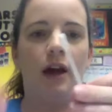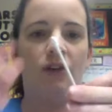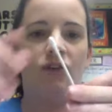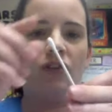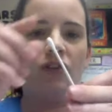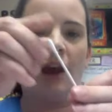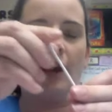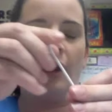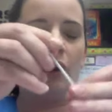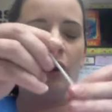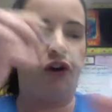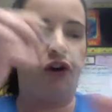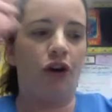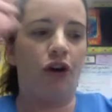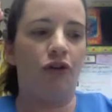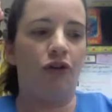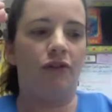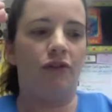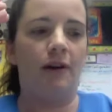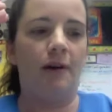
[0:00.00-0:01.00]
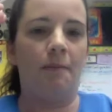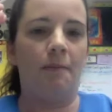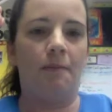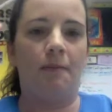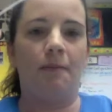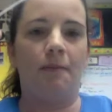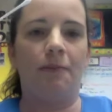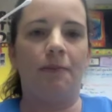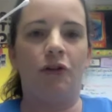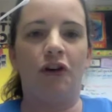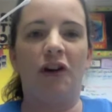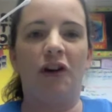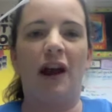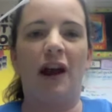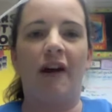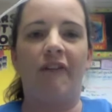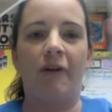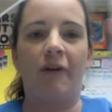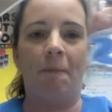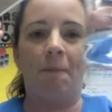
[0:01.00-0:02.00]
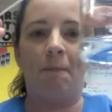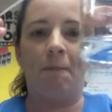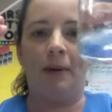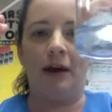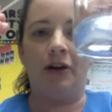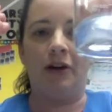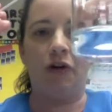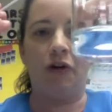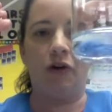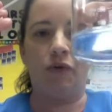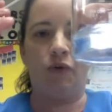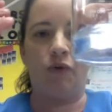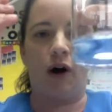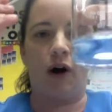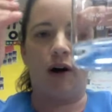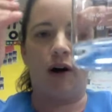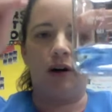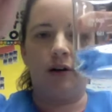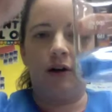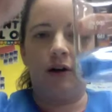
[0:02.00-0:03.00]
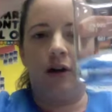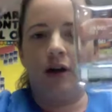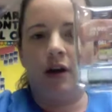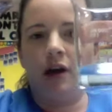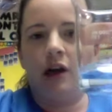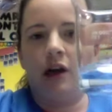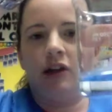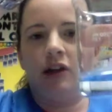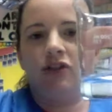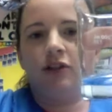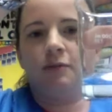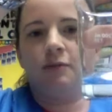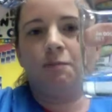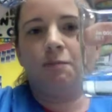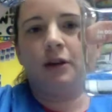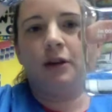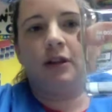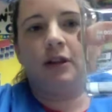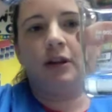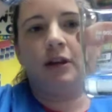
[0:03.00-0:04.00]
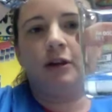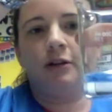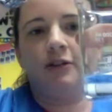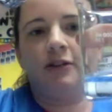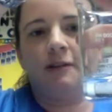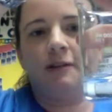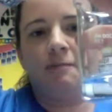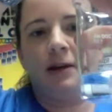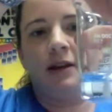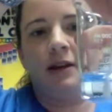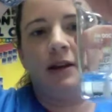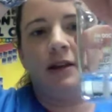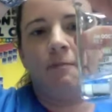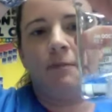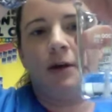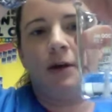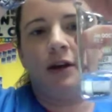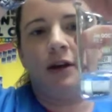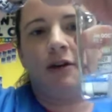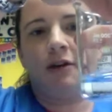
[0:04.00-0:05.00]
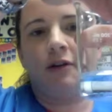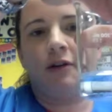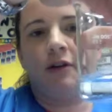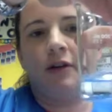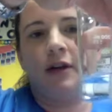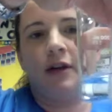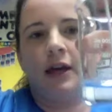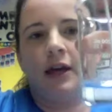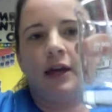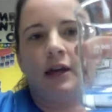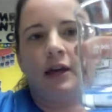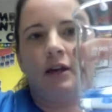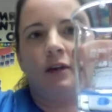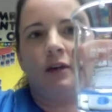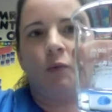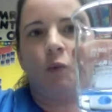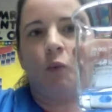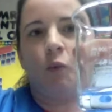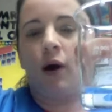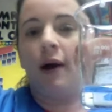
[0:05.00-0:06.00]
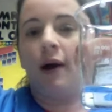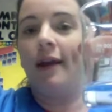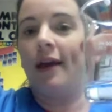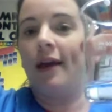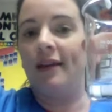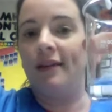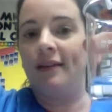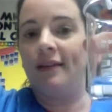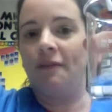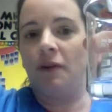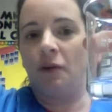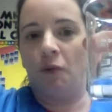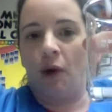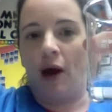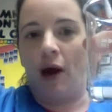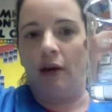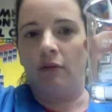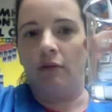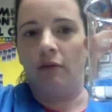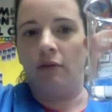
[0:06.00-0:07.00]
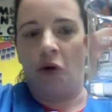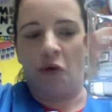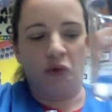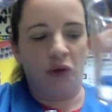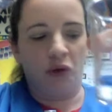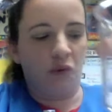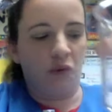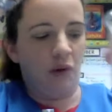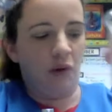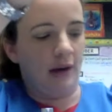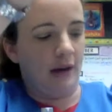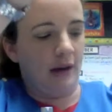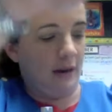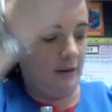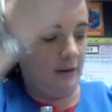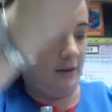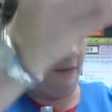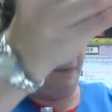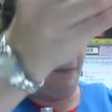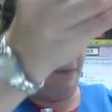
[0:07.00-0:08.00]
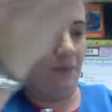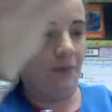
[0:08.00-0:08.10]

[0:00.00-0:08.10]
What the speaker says: Take your Q-tip, you're going to have a beaker of water. Just put the Q-tip in the beaker, get one end of it wet, only one end.